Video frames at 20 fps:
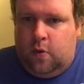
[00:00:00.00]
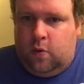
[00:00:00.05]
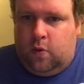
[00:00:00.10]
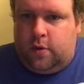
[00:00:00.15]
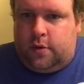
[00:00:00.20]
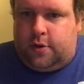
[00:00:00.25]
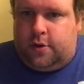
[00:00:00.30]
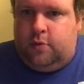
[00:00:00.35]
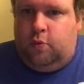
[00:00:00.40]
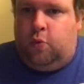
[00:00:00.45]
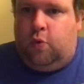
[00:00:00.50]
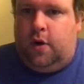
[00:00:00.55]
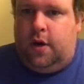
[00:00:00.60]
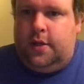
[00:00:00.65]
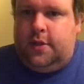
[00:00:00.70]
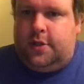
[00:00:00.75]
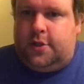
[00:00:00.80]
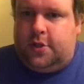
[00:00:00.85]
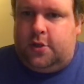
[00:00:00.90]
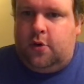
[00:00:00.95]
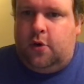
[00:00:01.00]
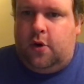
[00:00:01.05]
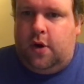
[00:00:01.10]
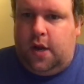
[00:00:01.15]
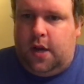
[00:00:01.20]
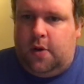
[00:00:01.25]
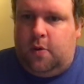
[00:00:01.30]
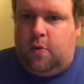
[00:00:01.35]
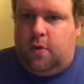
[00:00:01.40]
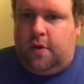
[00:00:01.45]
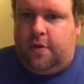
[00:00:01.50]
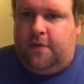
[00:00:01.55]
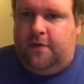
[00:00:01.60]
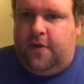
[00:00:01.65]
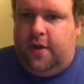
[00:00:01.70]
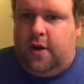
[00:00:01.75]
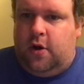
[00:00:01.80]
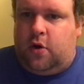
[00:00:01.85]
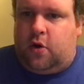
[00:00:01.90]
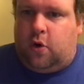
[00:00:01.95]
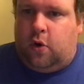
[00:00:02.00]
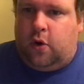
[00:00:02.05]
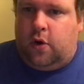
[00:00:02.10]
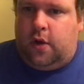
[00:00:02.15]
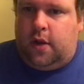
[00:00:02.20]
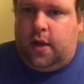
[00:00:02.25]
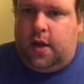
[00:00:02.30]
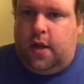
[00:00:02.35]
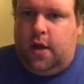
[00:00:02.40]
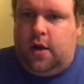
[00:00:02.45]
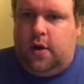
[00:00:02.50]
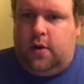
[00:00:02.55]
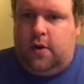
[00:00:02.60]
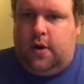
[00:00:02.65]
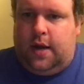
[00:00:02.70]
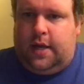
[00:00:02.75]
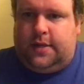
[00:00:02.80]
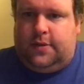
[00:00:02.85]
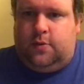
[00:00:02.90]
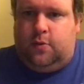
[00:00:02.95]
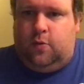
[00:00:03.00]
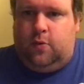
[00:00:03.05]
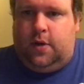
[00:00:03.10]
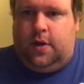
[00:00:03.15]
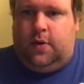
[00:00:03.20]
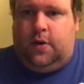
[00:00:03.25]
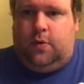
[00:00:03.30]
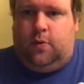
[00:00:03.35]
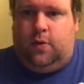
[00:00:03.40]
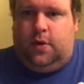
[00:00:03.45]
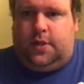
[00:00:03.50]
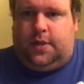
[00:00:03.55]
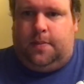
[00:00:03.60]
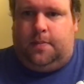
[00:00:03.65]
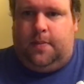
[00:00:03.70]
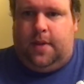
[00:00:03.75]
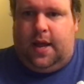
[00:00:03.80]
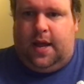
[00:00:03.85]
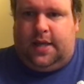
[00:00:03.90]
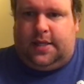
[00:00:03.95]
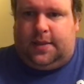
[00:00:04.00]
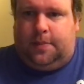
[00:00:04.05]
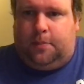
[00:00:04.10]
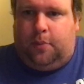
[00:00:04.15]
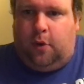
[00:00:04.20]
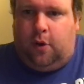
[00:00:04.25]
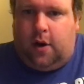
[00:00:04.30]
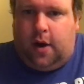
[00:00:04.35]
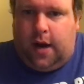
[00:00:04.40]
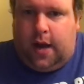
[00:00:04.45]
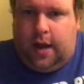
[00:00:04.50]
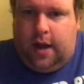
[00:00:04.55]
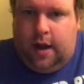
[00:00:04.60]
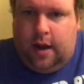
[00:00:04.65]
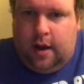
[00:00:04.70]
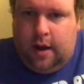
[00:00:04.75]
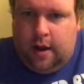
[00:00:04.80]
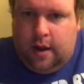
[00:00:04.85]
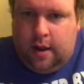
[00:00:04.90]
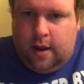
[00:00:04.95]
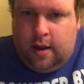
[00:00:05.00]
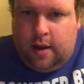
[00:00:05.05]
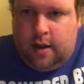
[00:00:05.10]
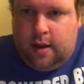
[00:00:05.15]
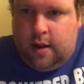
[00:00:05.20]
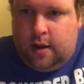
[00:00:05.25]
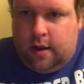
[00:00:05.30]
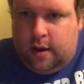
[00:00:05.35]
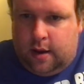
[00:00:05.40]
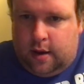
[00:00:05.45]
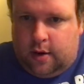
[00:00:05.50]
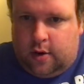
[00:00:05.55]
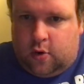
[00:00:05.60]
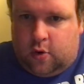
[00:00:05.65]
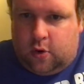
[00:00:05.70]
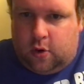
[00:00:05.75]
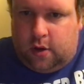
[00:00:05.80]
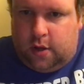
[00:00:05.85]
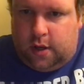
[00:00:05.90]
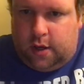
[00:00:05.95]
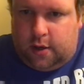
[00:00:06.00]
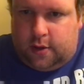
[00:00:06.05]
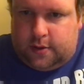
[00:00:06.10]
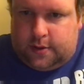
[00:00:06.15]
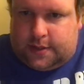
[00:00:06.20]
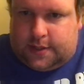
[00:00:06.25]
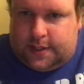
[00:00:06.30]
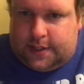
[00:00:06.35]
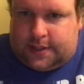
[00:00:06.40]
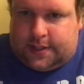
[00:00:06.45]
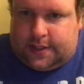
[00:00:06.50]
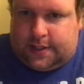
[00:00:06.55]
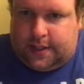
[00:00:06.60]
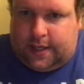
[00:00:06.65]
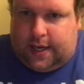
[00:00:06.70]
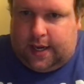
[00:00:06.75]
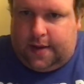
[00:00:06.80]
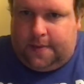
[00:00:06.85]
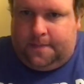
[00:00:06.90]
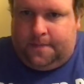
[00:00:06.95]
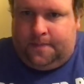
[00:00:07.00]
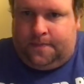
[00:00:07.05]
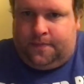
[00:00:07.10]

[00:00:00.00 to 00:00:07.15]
with one story with Vito Corleone as a boy in Corleone, Sicily,